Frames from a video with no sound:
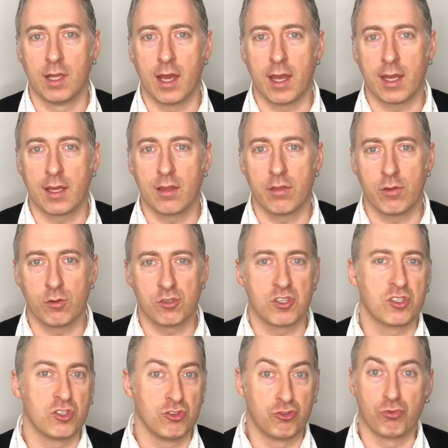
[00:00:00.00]
like they're
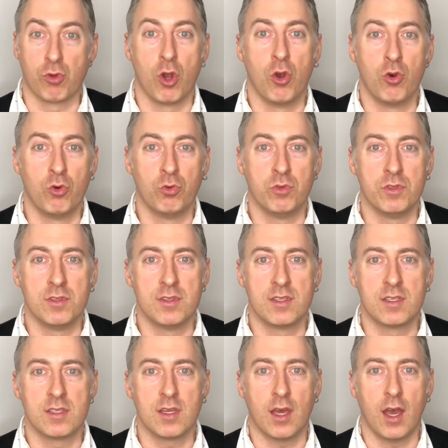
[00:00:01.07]
just
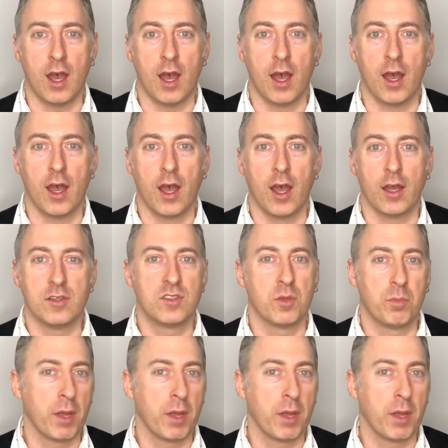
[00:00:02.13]
drones to